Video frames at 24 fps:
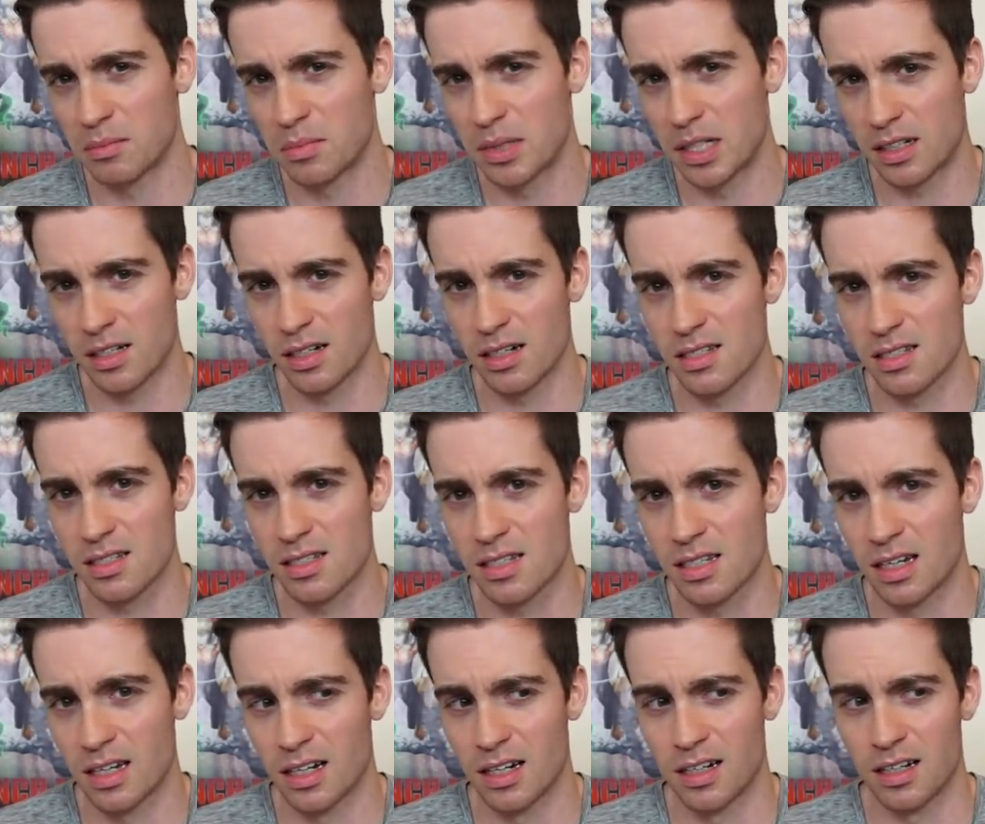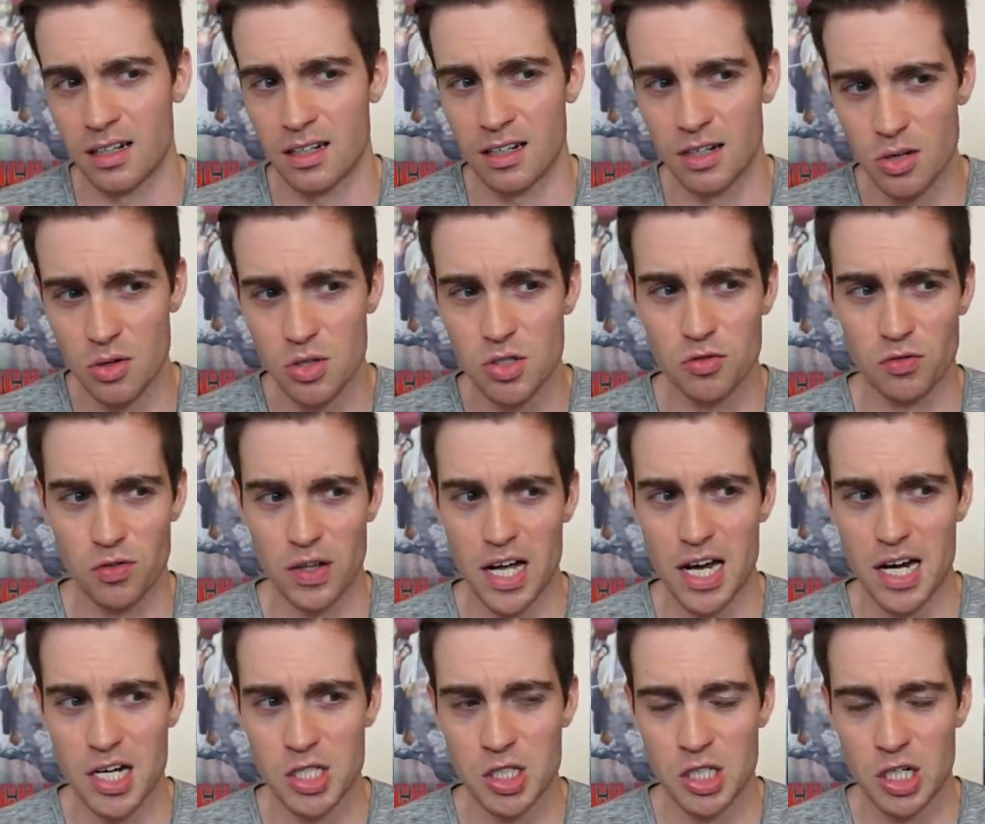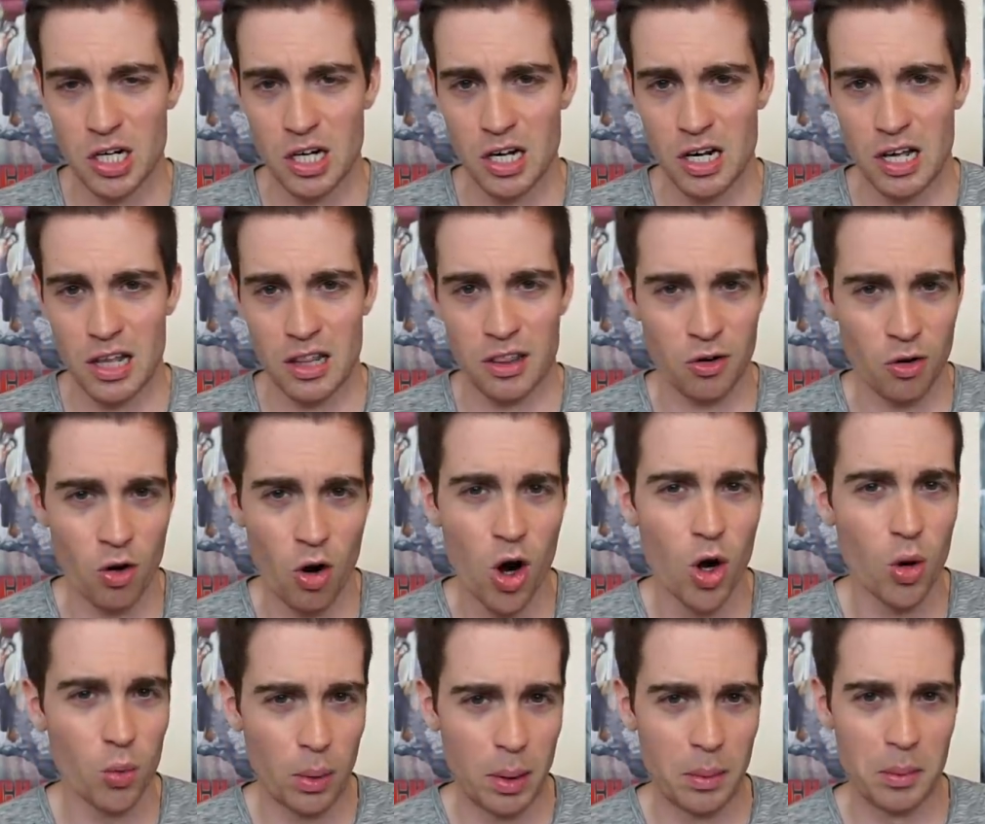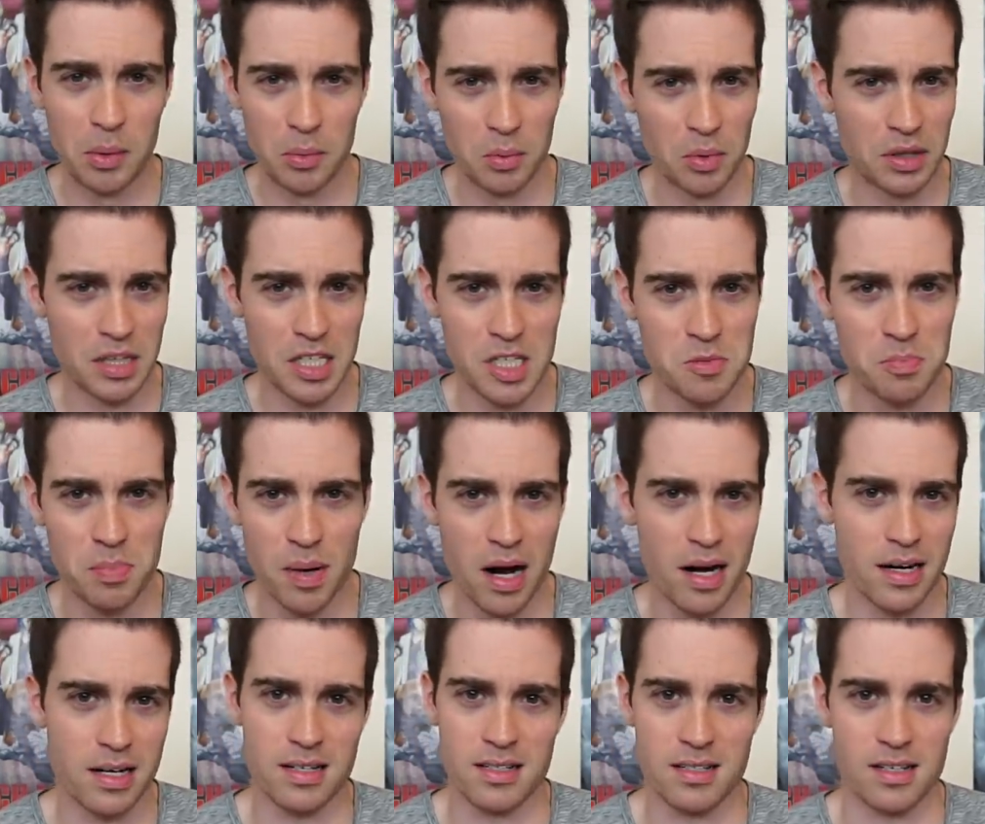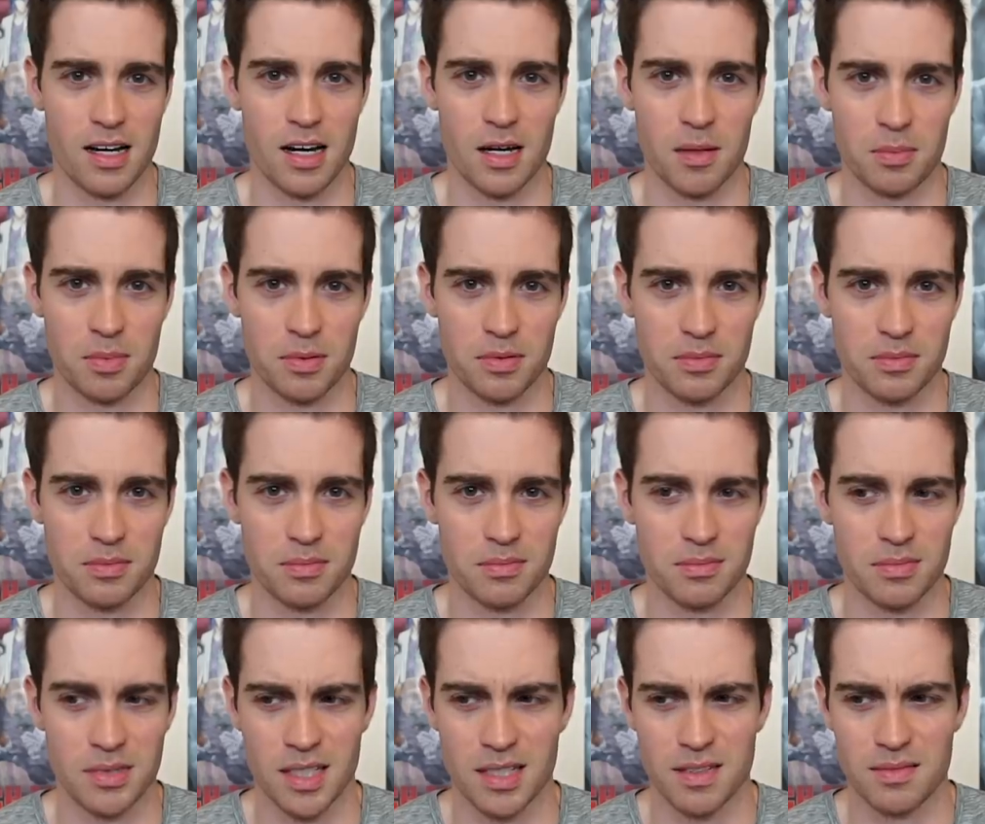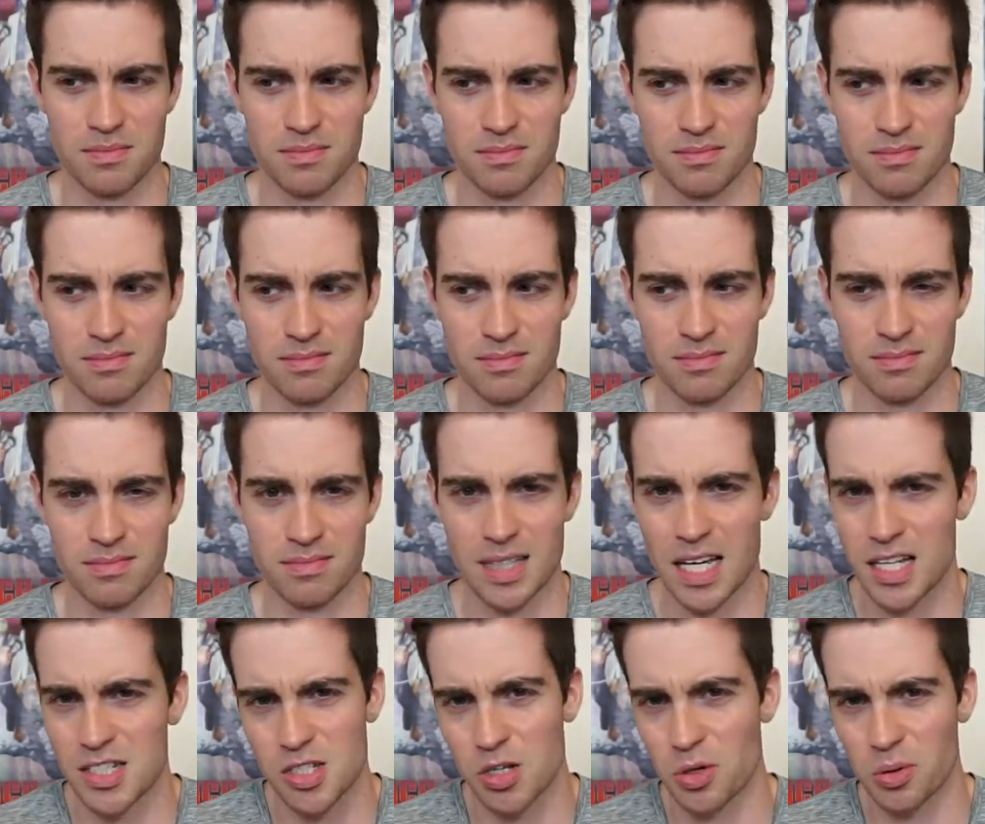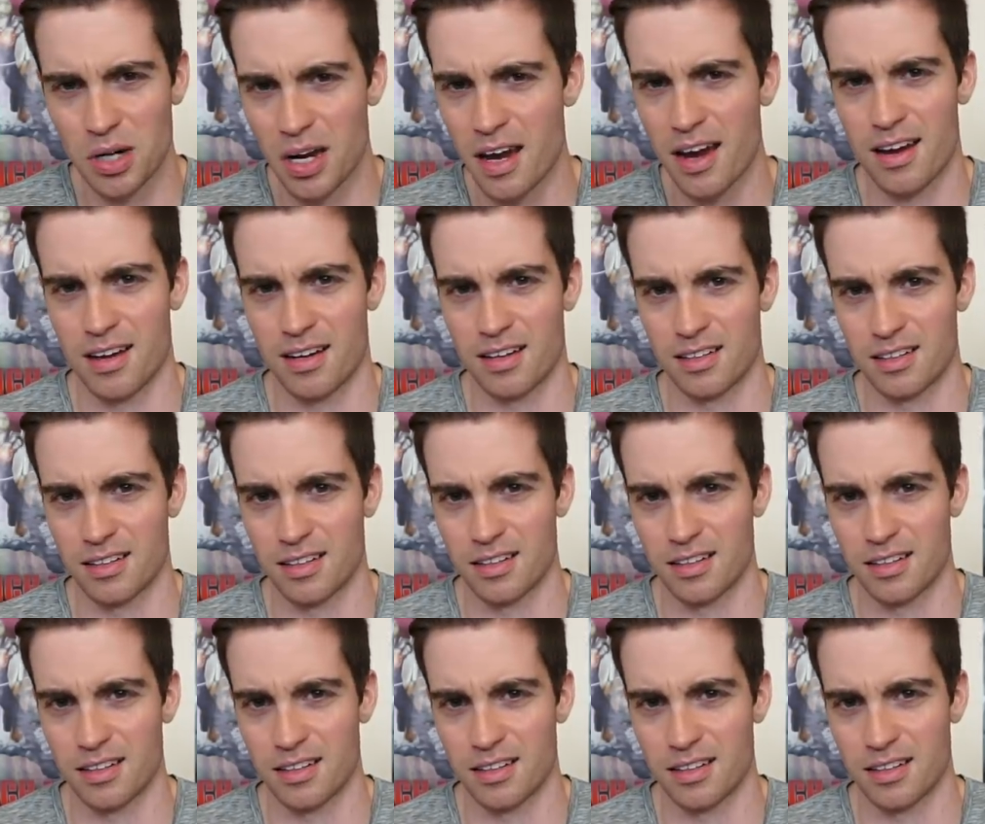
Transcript: Because, newsflash, there are women with this body type. And that's okay.